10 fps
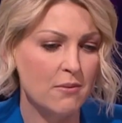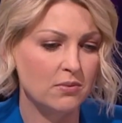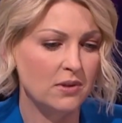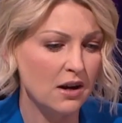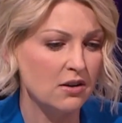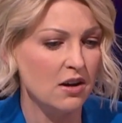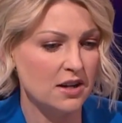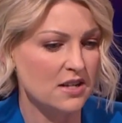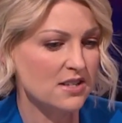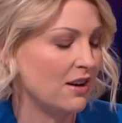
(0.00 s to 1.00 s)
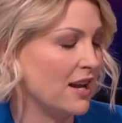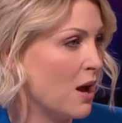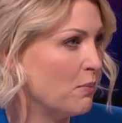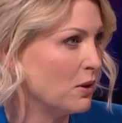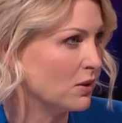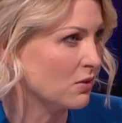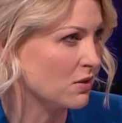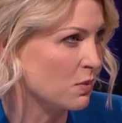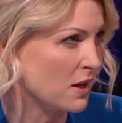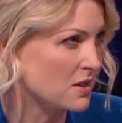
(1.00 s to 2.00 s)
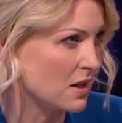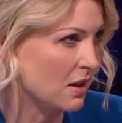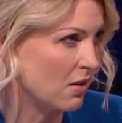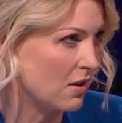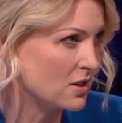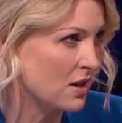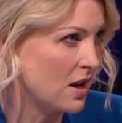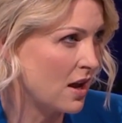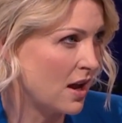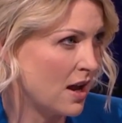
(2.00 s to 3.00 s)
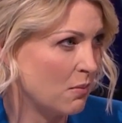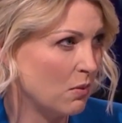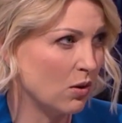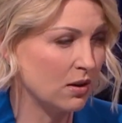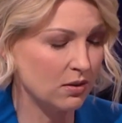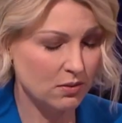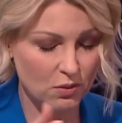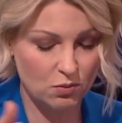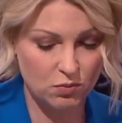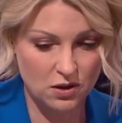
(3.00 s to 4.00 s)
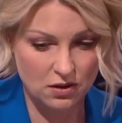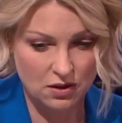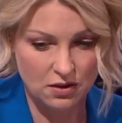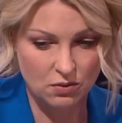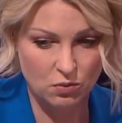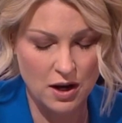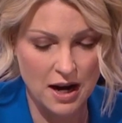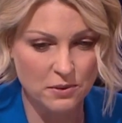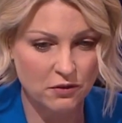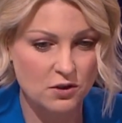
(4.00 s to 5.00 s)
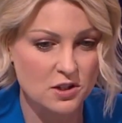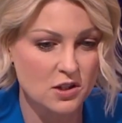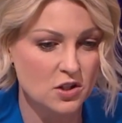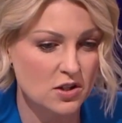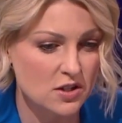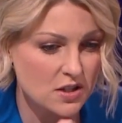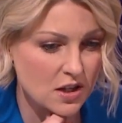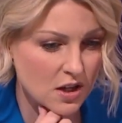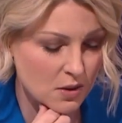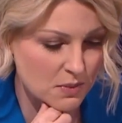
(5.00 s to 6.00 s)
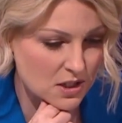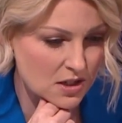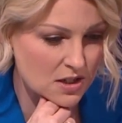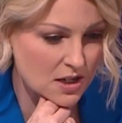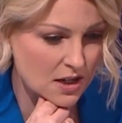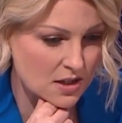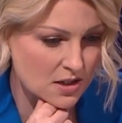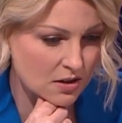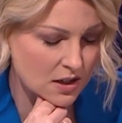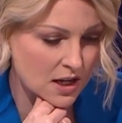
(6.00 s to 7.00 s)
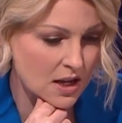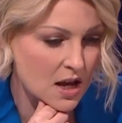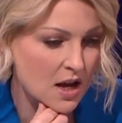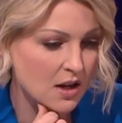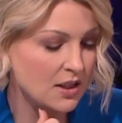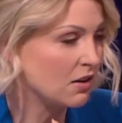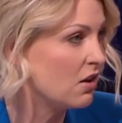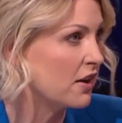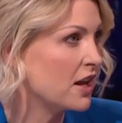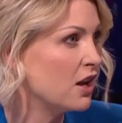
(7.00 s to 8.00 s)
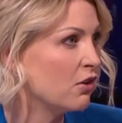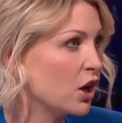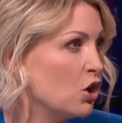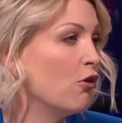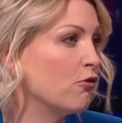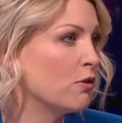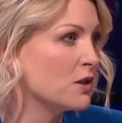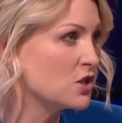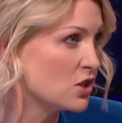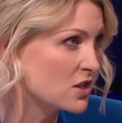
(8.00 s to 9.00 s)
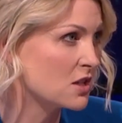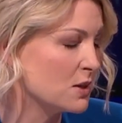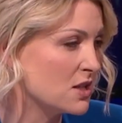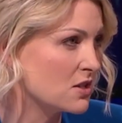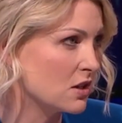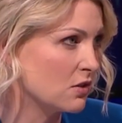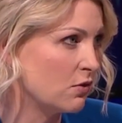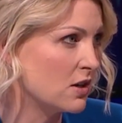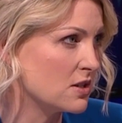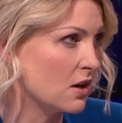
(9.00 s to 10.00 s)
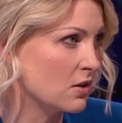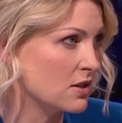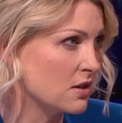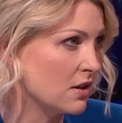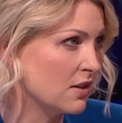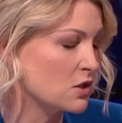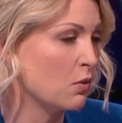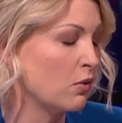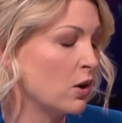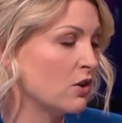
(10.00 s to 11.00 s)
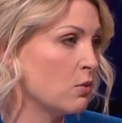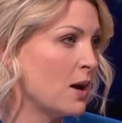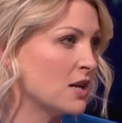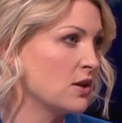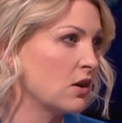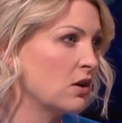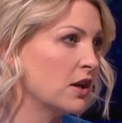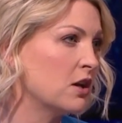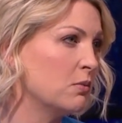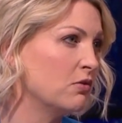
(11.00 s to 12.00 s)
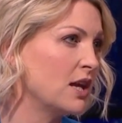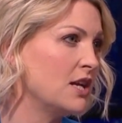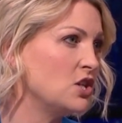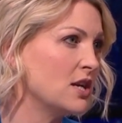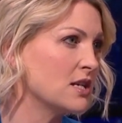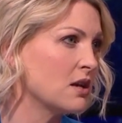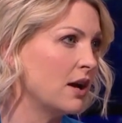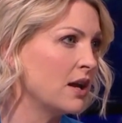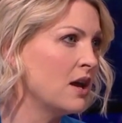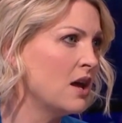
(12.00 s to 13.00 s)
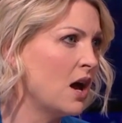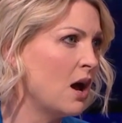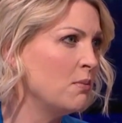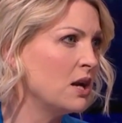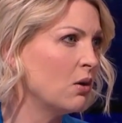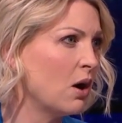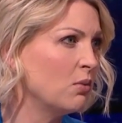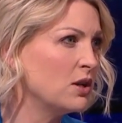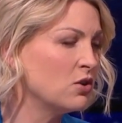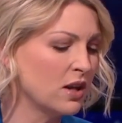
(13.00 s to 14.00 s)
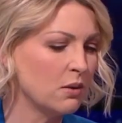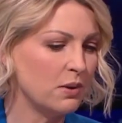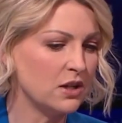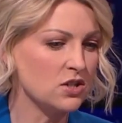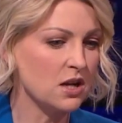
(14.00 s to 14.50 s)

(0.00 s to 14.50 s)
They're not necessarily happy with the response that they got, or what happened in front of the Justice Committee today, and certainly they're not hearing enough from the Justice Minister as far as they're concerned. That's what we've heard from Antoinette Cunningham of the AGSI. I mean, are we talking about just